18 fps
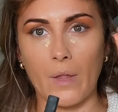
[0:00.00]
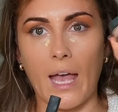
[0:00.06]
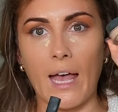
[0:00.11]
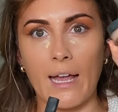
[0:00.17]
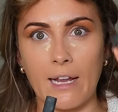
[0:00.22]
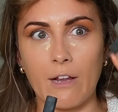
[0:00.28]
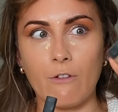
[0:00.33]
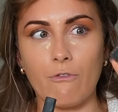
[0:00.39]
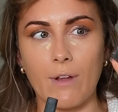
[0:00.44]

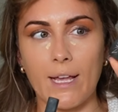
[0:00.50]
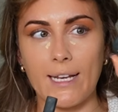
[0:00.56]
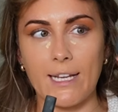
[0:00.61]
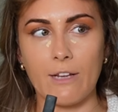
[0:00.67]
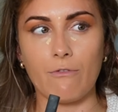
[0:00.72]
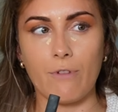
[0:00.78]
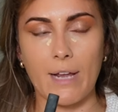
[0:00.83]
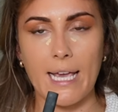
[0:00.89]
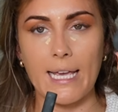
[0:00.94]
and I
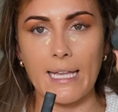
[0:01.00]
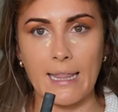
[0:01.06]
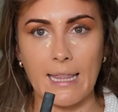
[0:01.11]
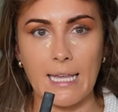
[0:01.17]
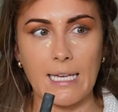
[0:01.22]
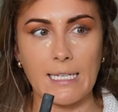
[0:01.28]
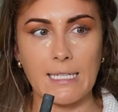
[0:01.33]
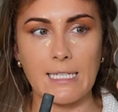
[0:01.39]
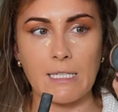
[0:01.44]
really rate
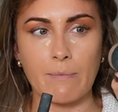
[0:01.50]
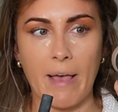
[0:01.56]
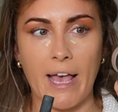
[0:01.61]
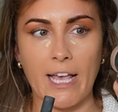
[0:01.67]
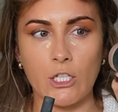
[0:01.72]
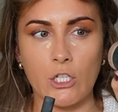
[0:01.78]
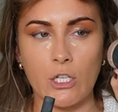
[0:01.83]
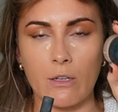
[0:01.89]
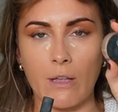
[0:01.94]
this,
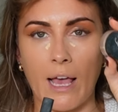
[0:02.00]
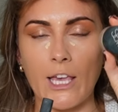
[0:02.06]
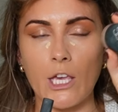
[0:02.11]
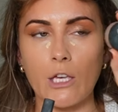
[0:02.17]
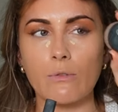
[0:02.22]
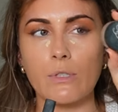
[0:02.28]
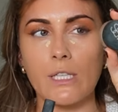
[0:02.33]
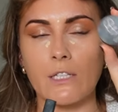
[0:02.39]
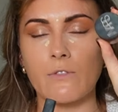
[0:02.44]
especially,
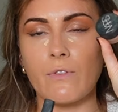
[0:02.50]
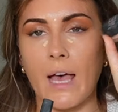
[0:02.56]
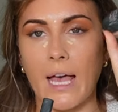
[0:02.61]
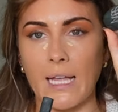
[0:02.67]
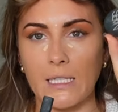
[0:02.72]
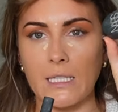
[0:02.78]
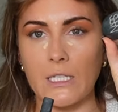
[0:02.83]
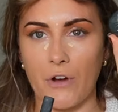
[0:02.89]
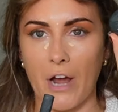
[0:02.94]
I use this for
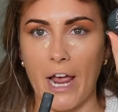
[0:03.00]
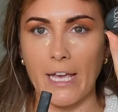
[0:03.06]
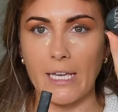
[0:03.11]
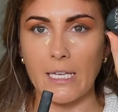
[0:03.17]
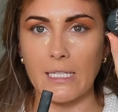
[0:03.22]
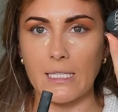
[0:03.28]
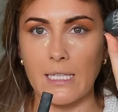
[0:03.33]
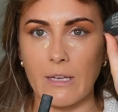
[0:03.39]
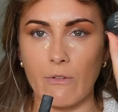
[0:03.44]
under
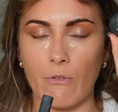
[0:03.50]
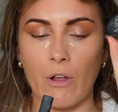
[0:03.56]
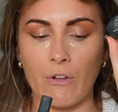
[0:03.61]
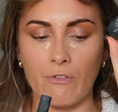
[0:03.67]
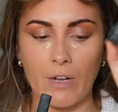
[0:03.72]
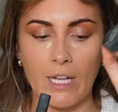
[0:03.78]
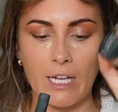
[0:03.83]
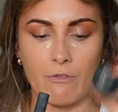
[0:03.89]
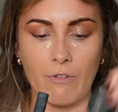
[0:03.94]
eyes, I, I
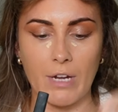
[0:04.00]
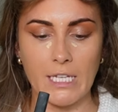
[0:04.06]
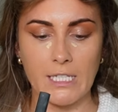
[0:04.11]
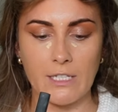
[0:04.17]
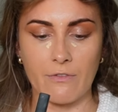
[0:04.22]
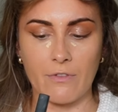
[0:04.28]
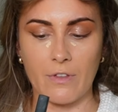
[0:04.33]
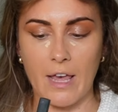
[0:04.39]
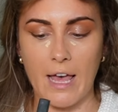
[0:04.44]
really rate
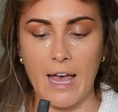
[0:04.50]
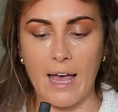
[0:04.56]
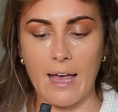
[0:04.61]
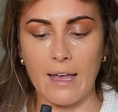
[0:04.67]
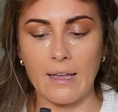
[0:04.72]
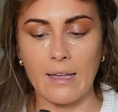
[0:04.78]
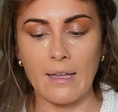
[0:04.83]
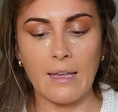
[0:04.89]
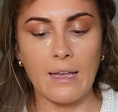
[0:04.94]
it for
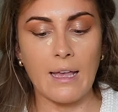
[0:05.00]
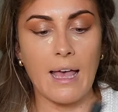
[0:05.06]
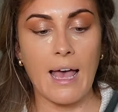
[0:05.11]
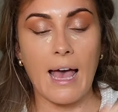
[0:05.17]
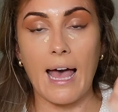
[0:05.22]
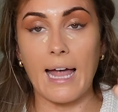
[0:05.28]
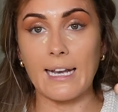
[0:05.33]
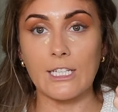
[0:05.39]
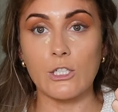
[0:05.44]
that.
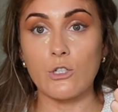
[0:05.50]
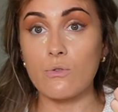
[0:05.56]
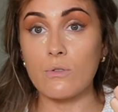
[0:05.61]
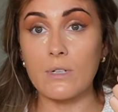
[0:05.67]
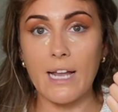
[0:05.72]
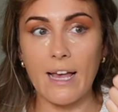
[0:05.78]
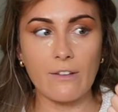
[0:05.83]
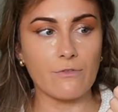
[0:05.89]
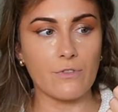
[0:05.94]
And I do
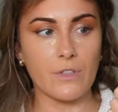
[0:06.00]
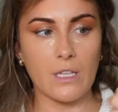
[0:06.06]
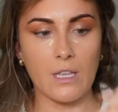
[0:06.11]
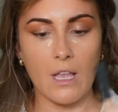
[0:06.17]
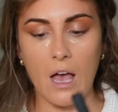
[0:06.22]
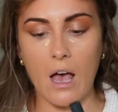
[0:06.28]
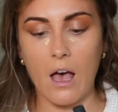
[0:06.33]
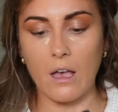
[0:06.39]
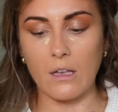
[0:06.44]
love the
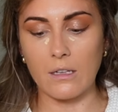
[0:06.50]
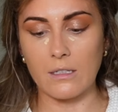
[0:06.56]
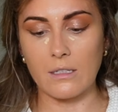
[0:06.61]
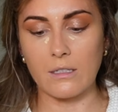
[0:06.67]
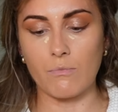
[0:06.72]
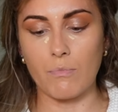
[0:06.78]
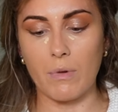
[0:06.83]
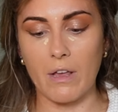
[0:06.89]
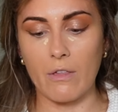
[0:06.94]

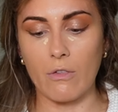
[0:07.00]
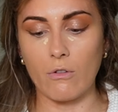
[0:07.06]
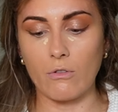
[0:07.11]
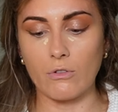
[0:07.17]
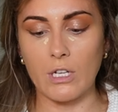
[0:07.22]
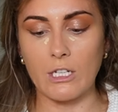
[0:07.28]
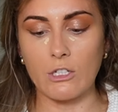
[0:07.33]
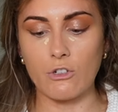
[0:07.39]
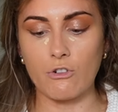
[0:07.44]
NARS, but I
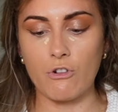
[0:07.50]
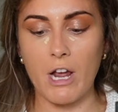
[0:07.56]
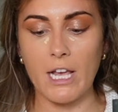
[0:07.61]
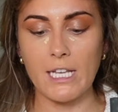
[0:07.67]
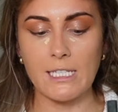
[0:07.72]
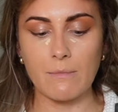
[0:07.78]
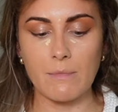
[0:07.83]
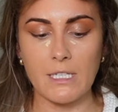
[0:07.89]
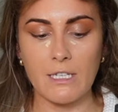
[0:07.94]
thought I'll
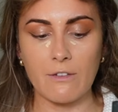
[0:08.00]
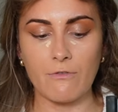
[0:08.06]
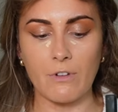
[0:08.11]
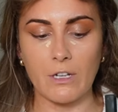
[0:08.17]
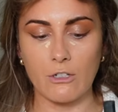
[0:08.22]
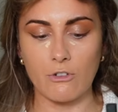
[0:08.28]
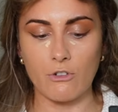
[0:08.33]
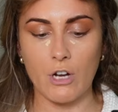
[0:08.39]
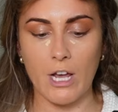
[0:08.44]
try something
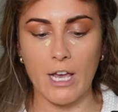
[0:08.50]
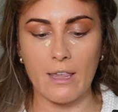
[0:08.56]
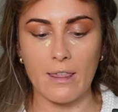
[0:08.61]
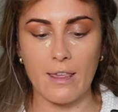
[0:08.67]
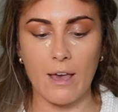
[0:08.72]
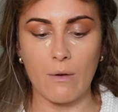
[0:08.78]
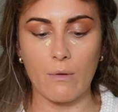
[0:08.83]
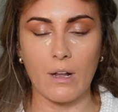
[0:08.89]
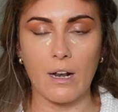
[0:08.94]
different and try
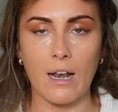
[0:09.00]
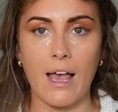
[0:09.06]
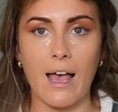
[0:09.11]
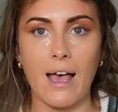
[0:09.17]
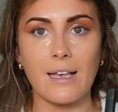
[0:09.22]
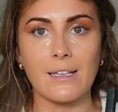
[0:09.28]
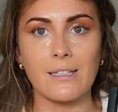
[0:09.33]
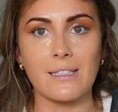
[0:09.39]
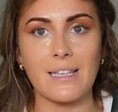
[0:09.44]
the
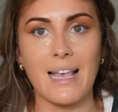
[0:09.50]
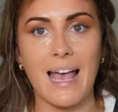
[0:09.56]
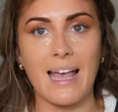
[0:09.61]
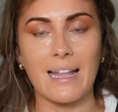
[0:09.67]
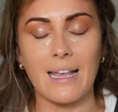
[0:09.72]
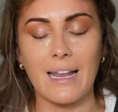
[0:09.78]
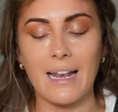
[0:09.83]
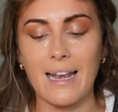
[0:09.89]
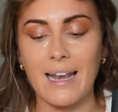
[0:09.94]
Hourglass,
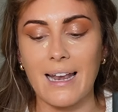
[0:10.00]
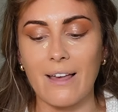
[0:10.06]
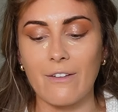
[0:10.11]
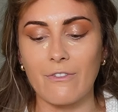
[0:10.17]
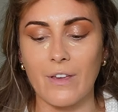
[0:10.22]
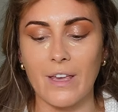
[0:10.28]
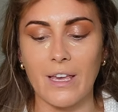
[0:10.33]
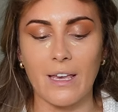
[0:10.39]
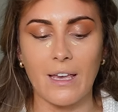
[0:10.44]
and I love
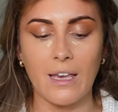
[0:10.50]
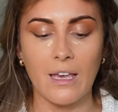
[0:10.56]
it.